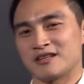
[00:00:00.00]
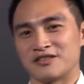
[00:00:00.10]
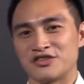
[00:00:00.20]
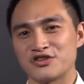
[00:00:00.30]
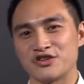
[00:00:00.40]

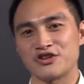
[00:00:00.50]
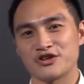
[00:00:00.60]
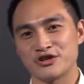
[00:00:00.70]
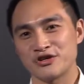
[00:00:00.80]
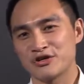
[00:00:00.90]
This
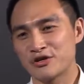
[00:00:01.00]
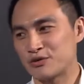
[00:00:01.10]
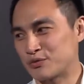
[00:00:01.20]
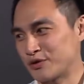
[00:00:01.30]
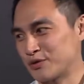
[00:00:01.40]
year
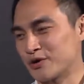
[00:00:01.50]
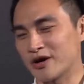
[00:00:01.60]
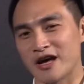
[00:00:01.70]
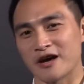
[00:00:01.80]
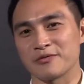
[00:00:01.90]
we will
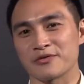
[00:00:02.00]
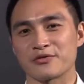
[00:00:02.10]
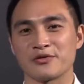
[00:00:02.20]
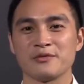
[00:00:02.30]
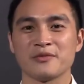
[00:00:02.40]
have
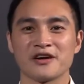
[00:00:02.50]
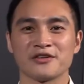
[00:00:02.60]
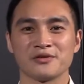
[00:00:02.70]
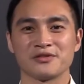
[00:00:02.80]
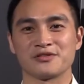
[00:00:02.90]
three
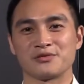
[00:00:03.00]
models